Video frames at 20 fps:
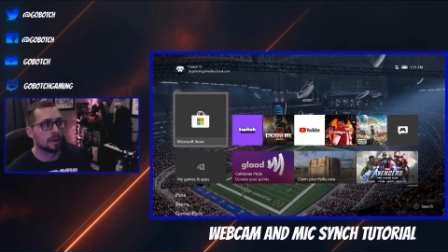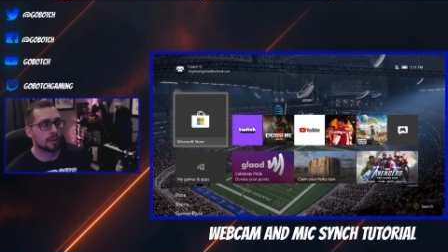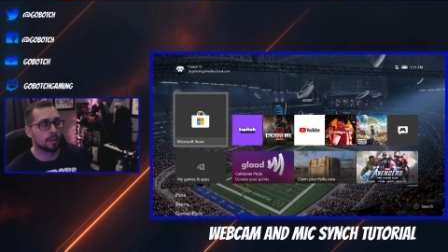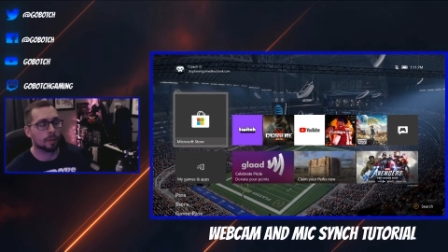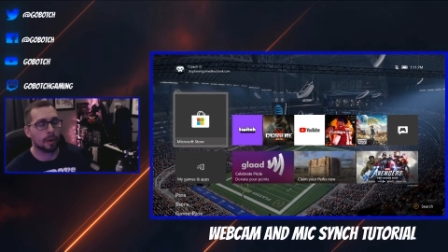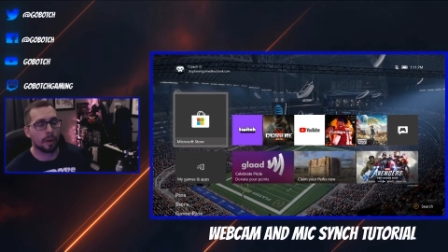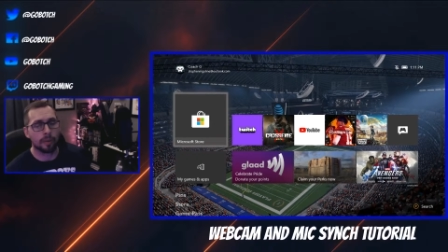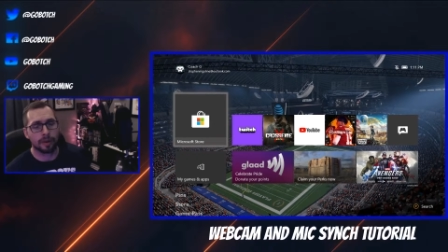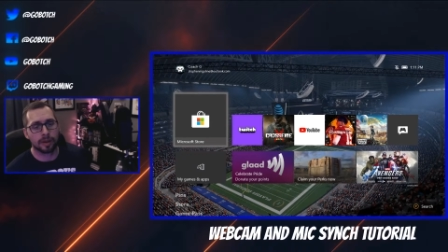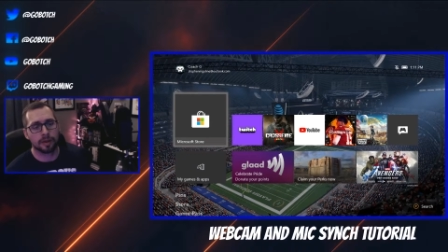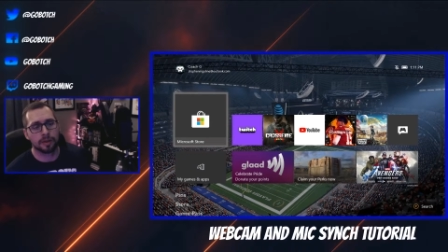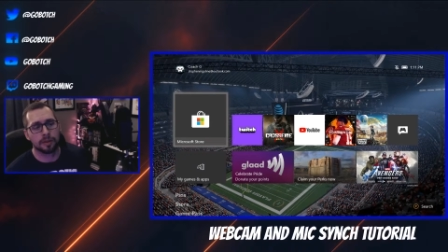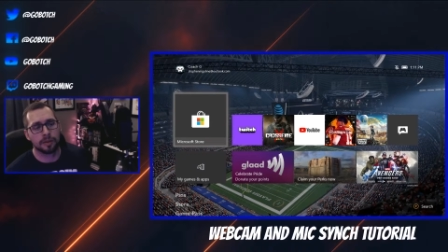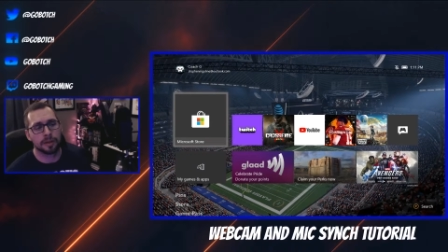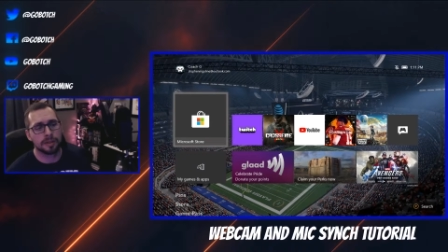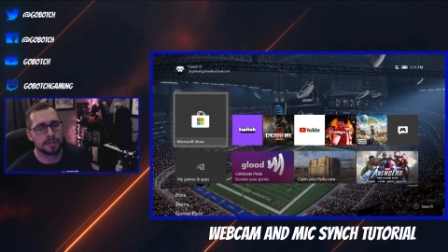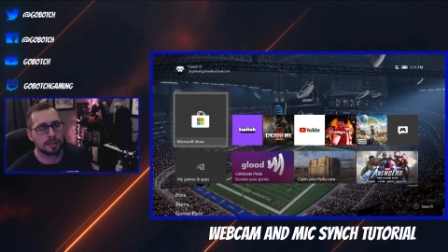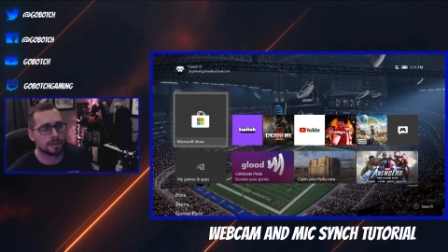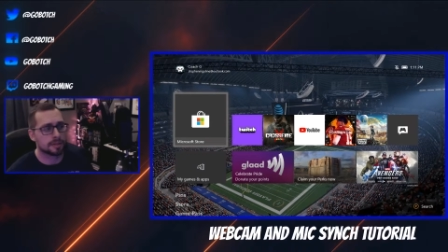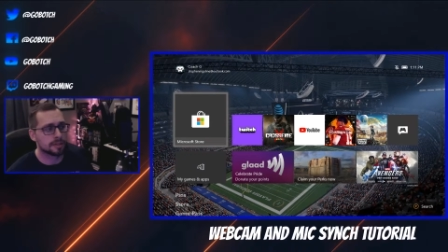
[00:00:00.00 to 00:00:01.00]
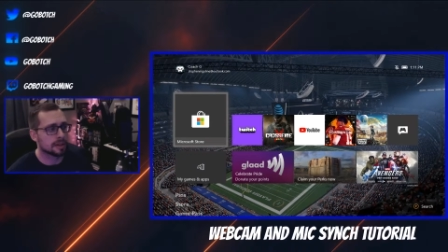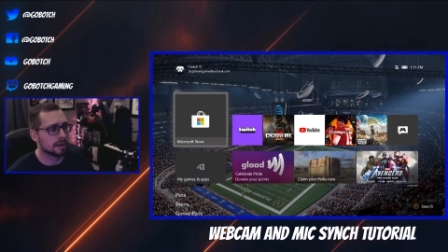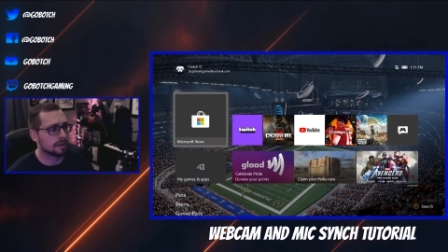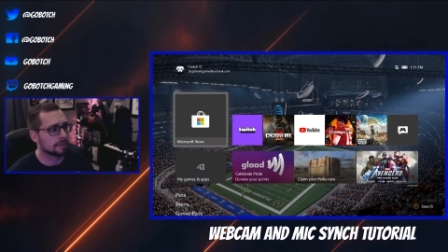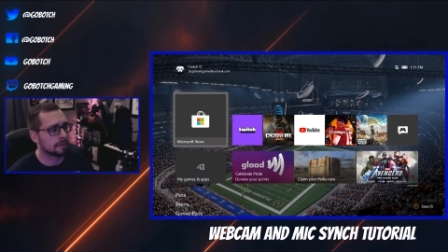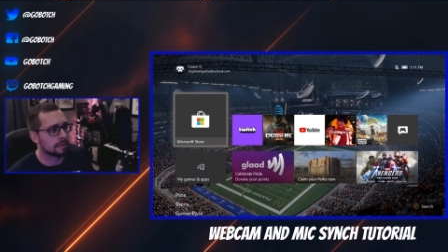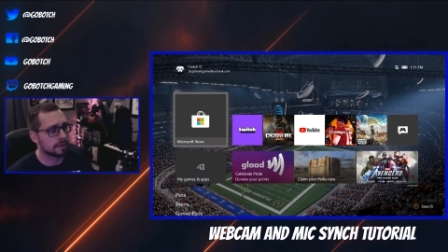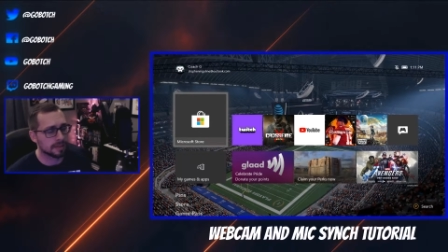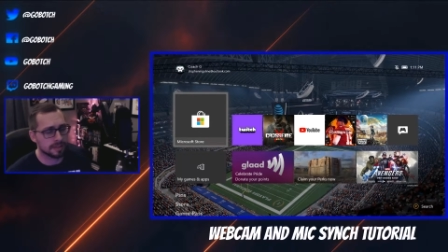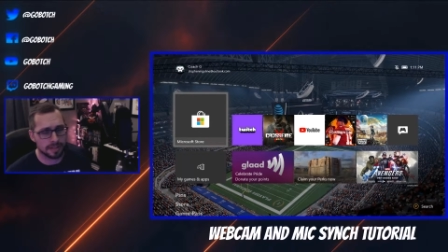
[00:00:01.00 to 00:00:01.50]
the way we're going to do this, I'm just
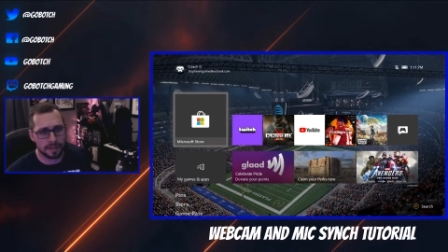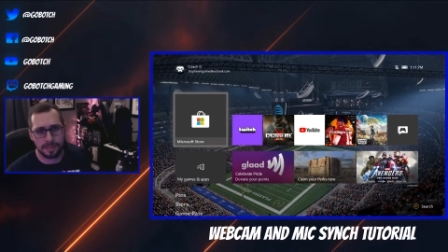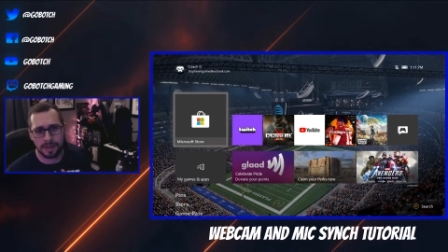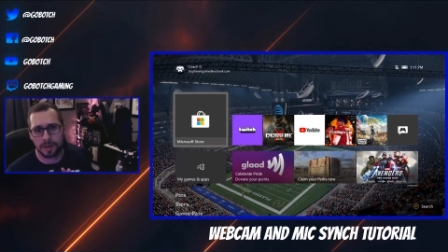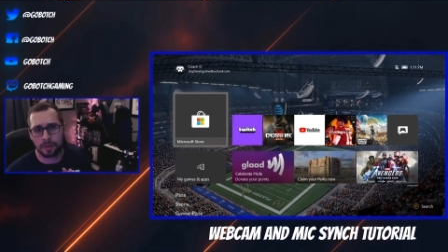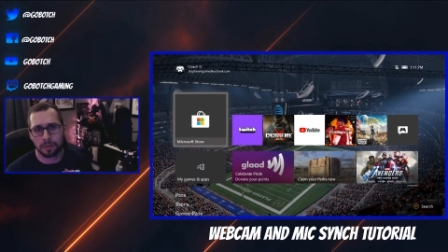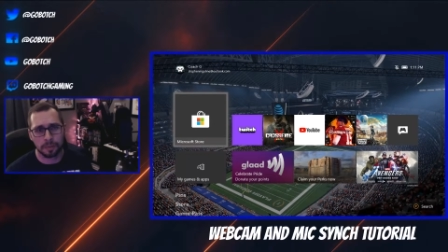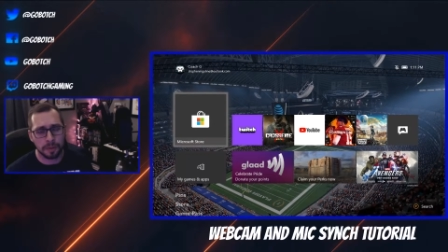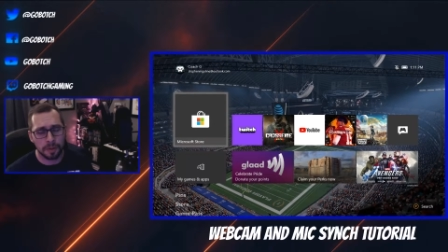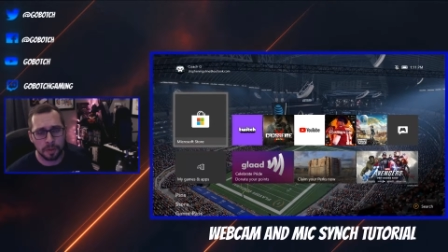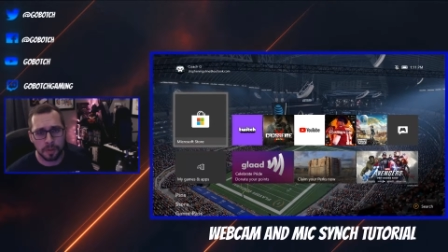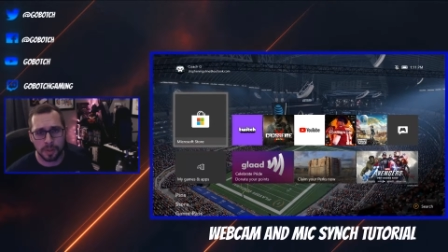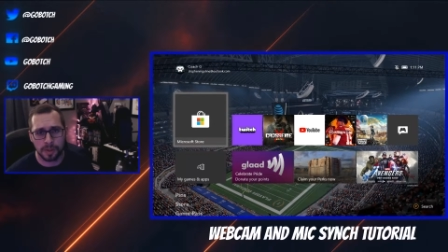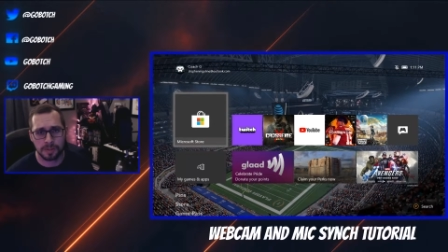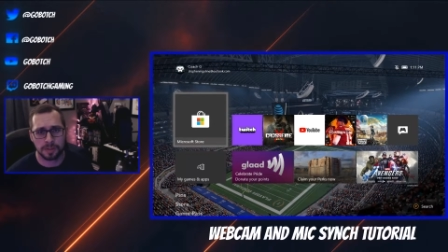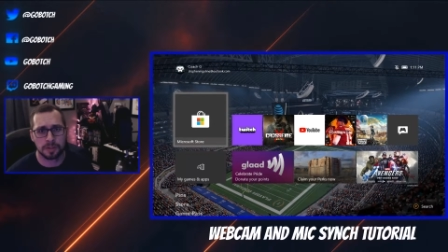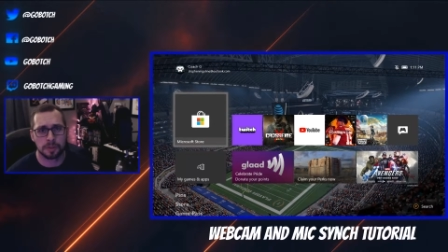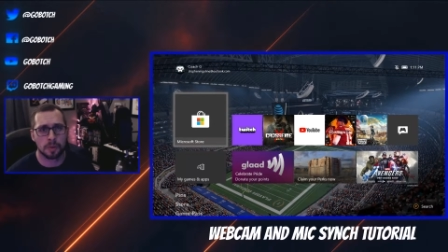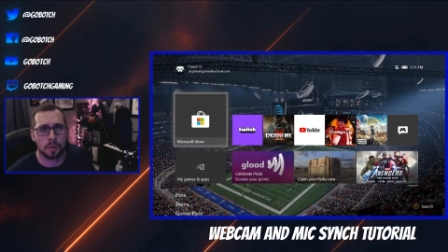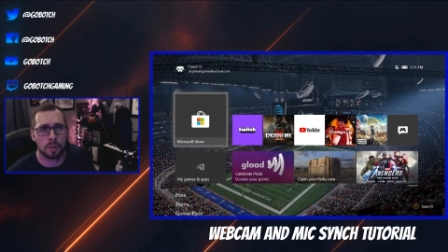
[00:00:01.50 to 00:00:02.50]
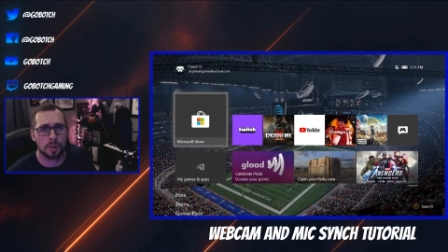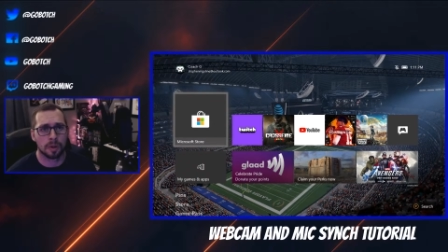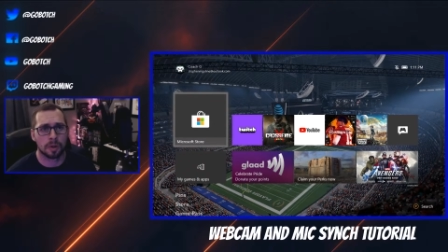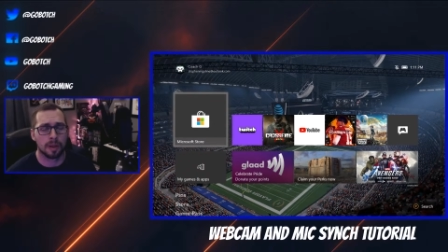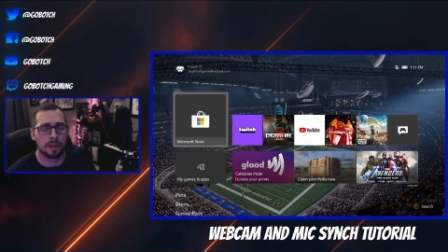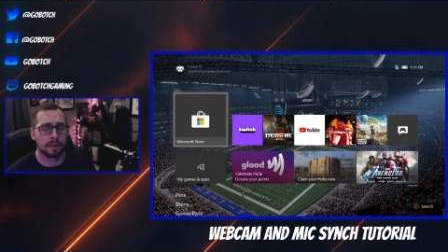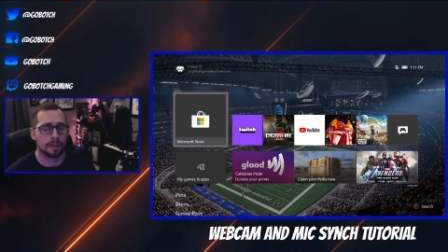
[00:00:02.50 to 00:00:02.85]
going to, it's going to be a really quick tutorial.